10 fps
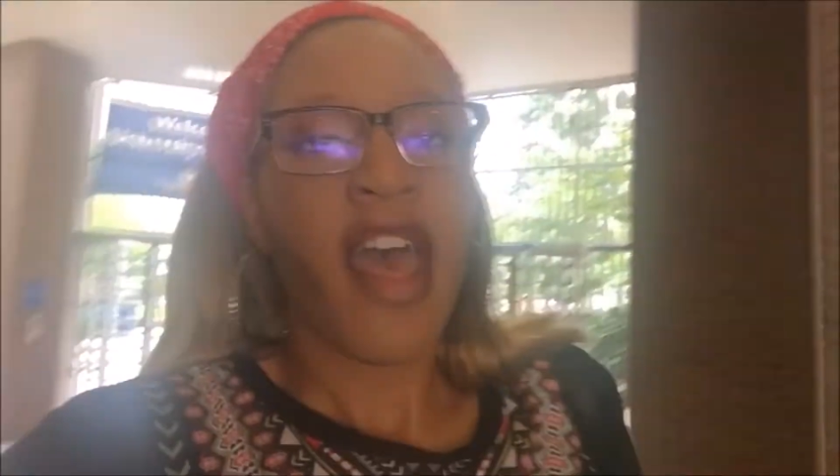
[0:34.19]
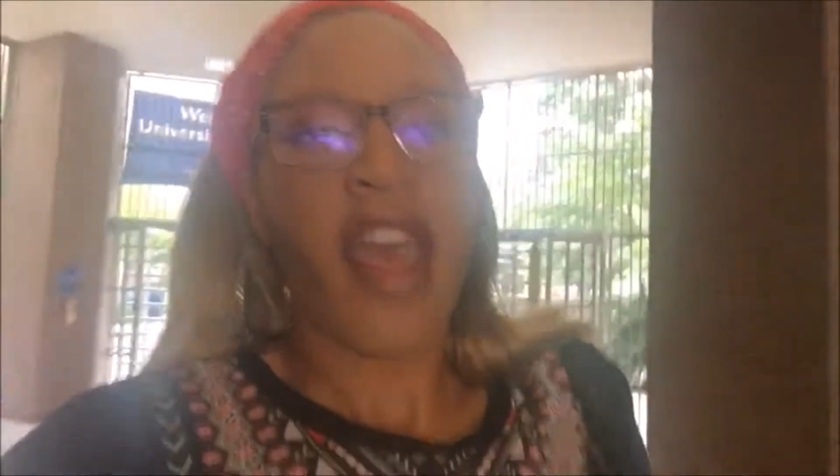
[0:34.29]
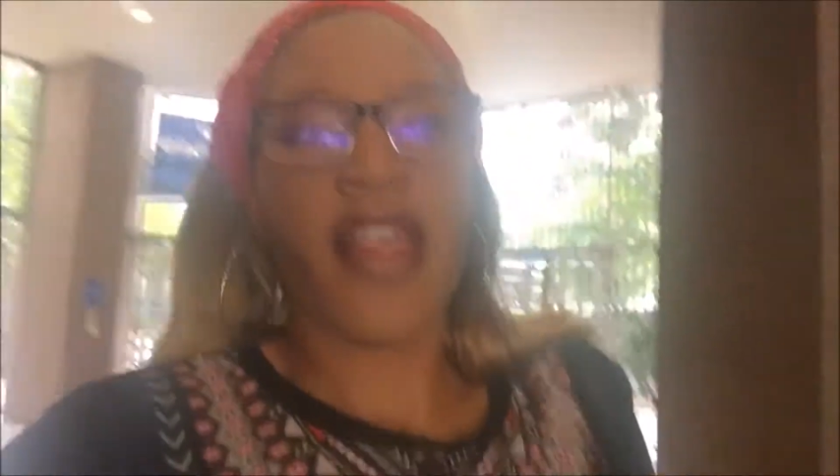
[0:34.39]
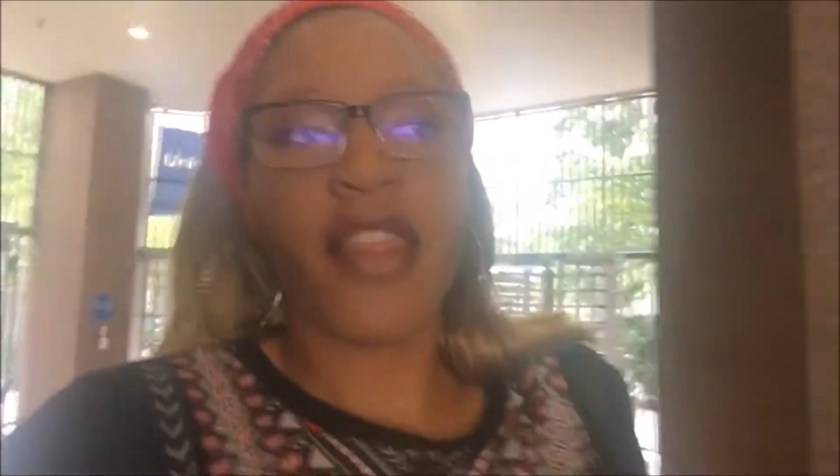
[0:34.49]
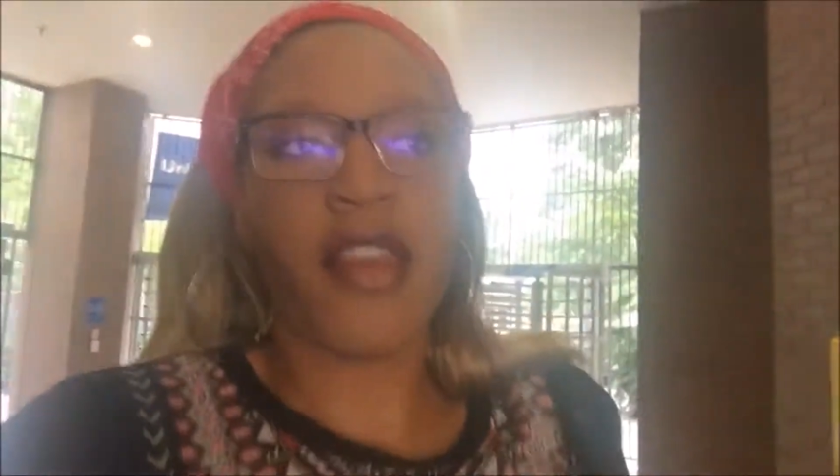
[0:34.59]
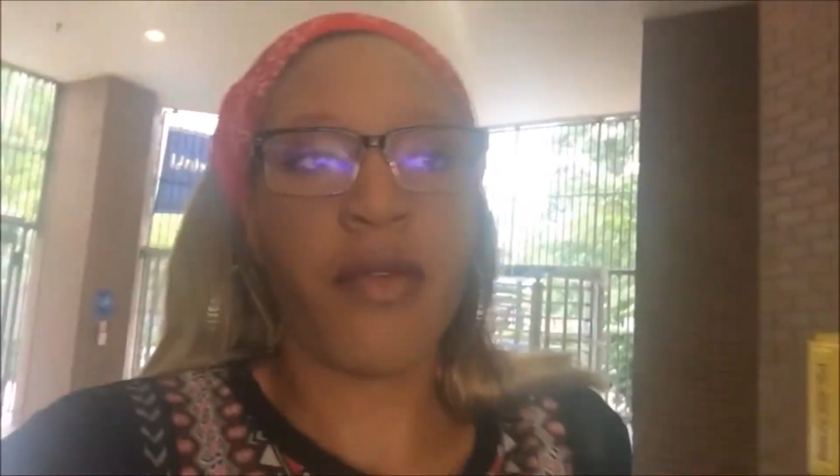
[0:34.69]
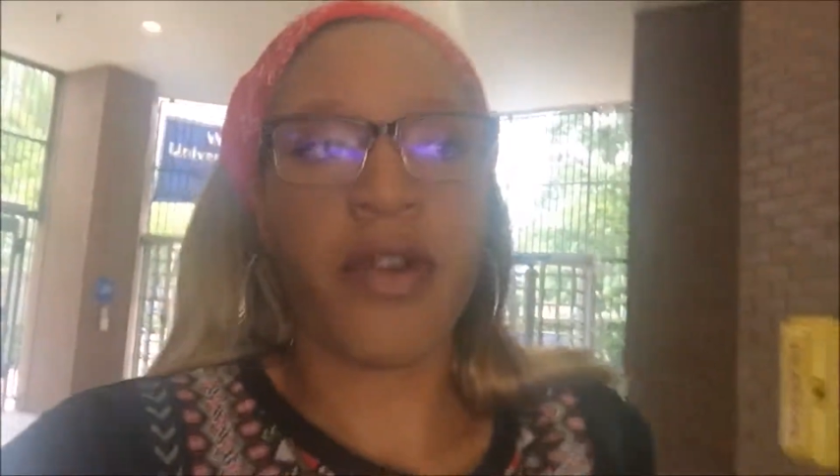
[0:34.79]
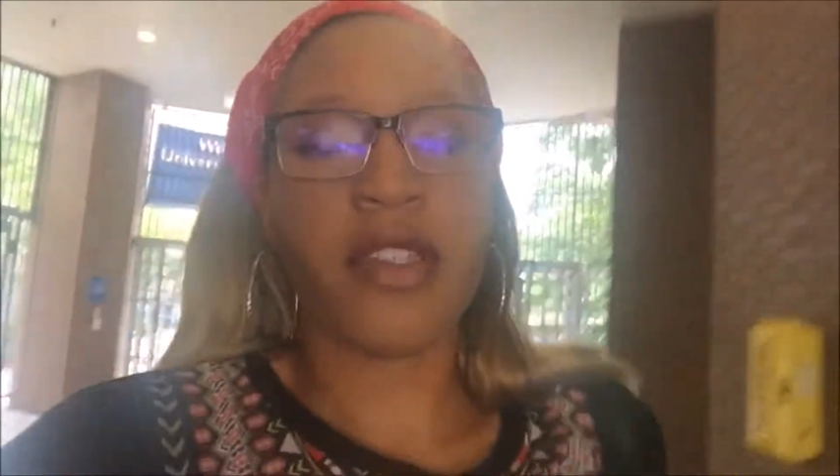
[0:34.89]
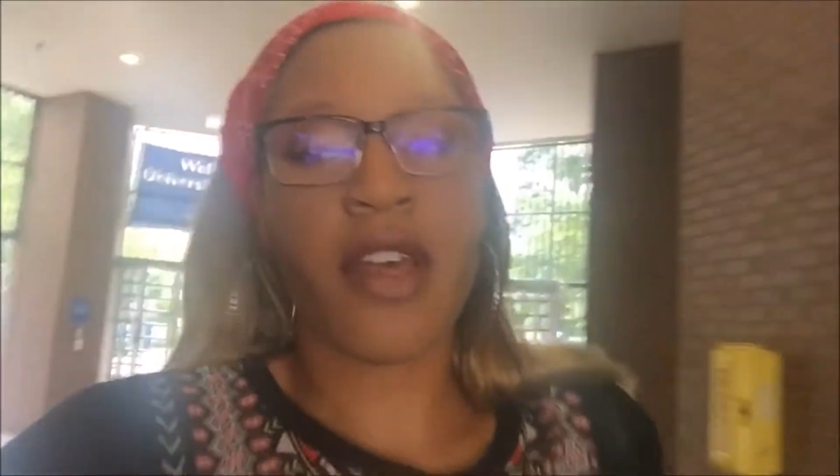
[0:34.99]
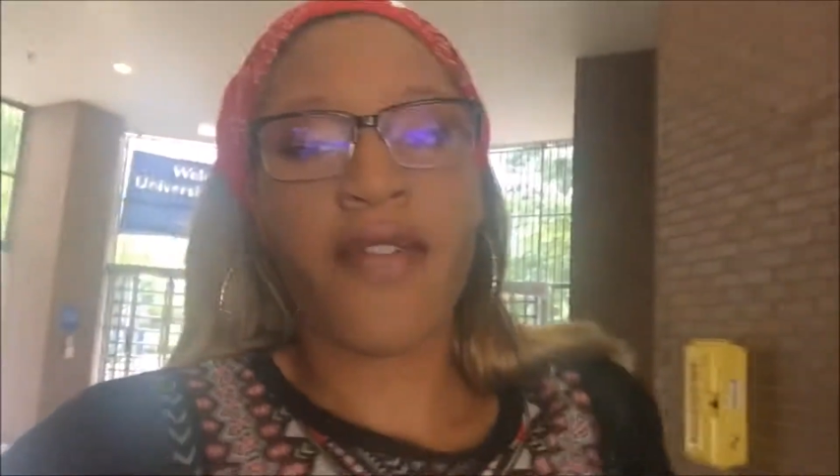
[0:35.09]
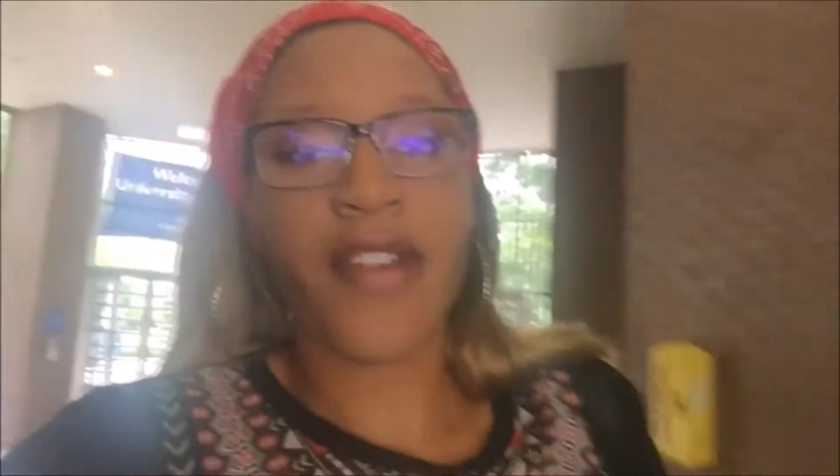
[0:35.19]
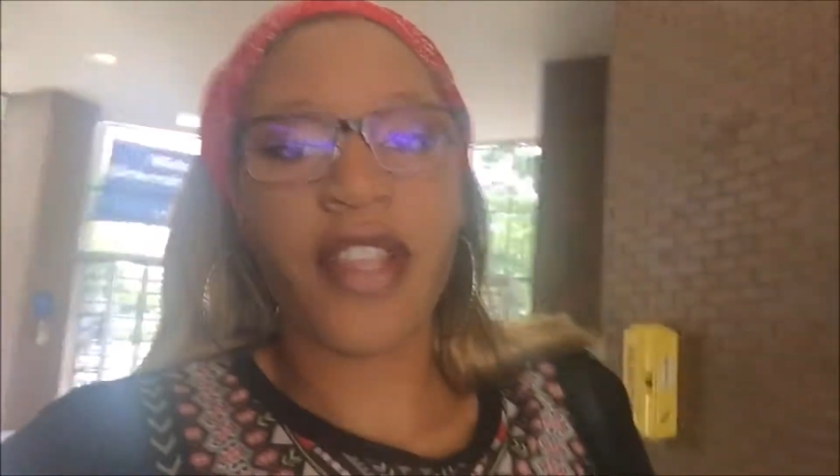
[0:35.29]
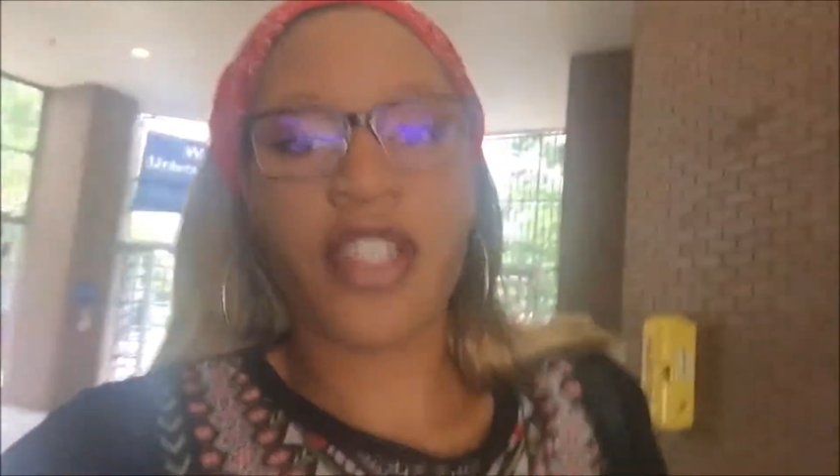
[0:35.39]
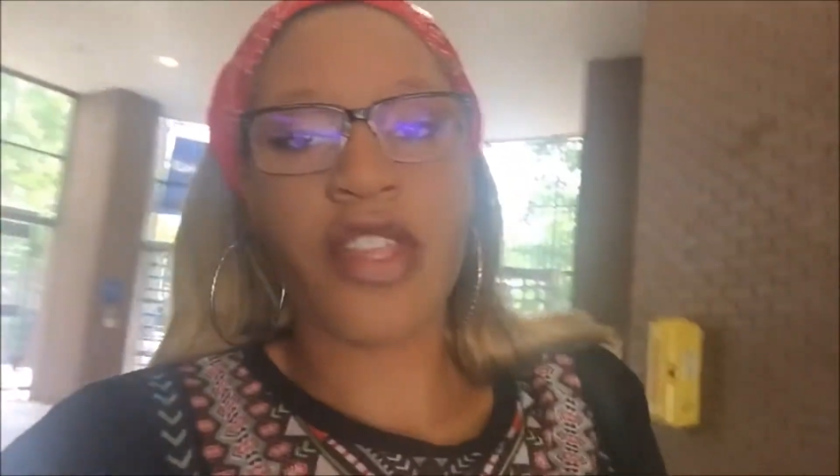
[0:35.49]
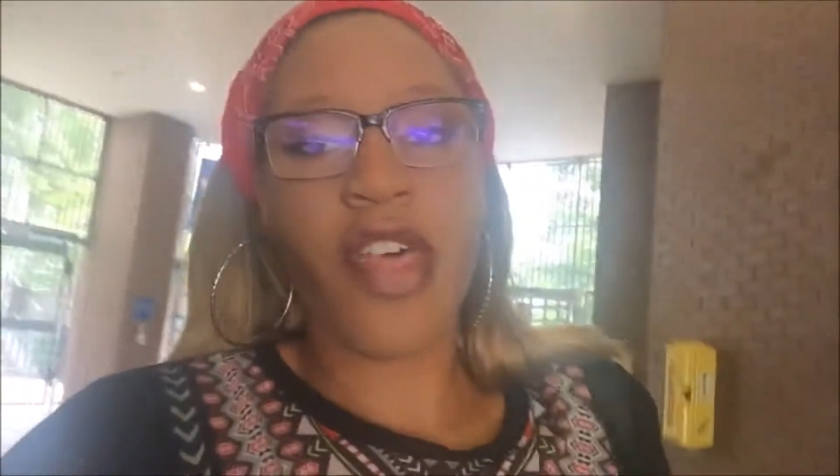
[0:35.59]
And then once I
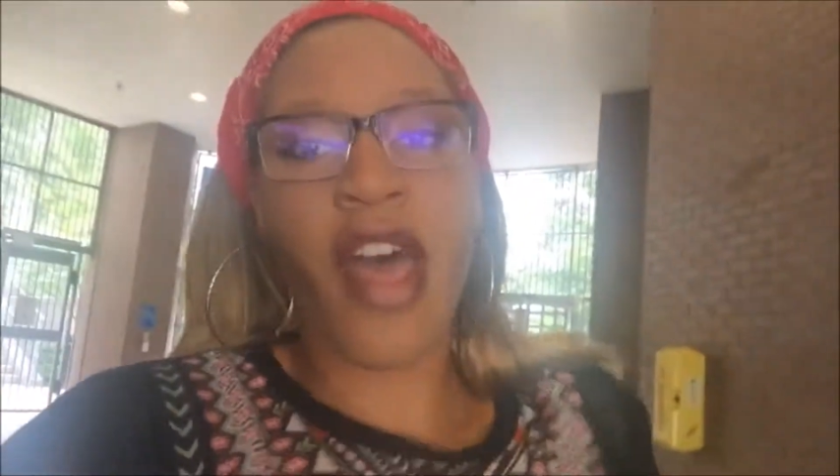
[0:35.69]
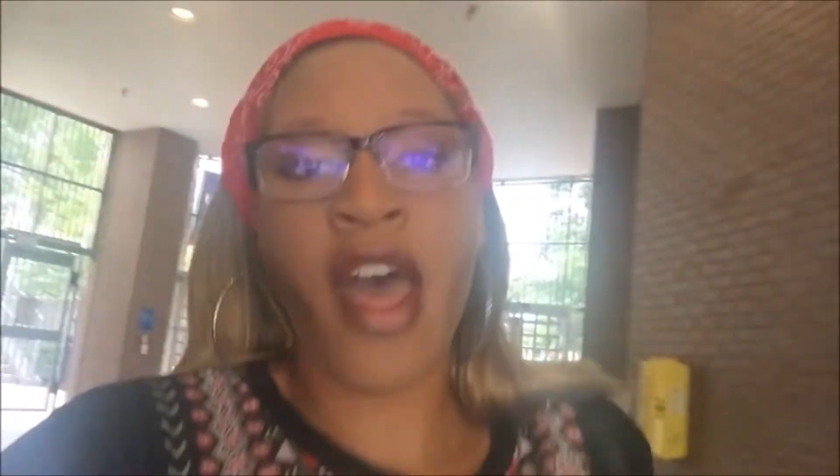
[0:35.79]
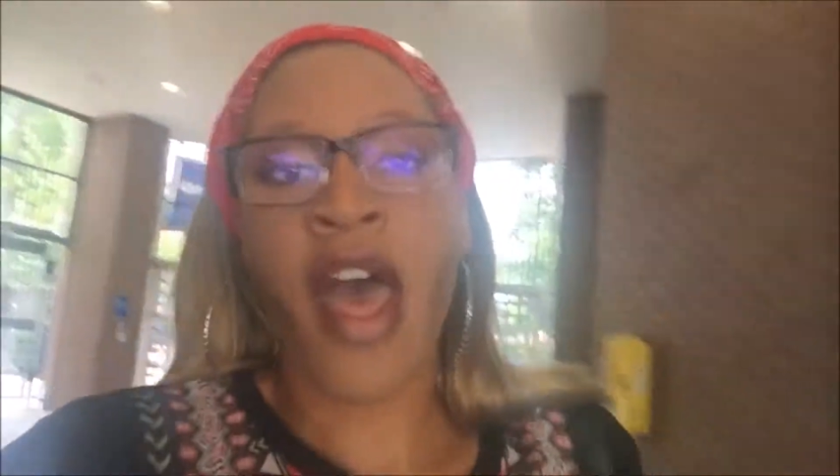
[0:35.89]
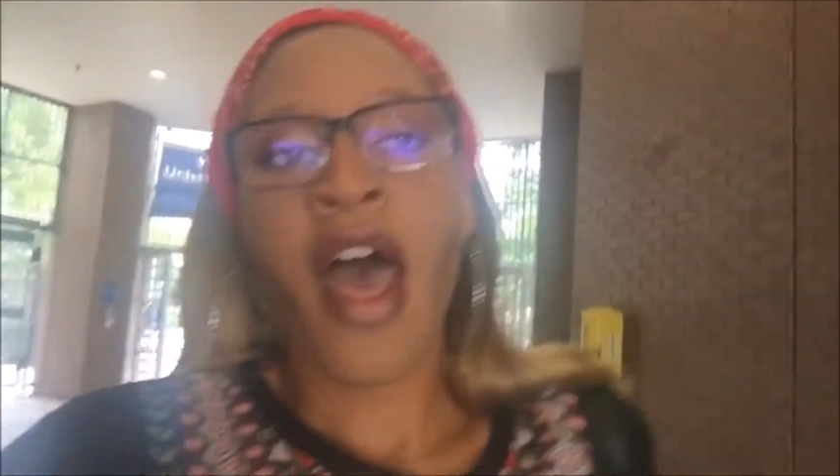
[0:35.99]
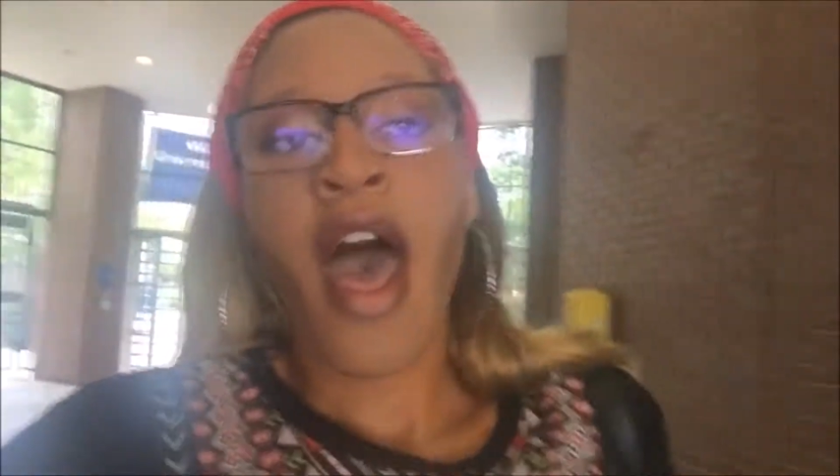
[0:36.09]
finish that,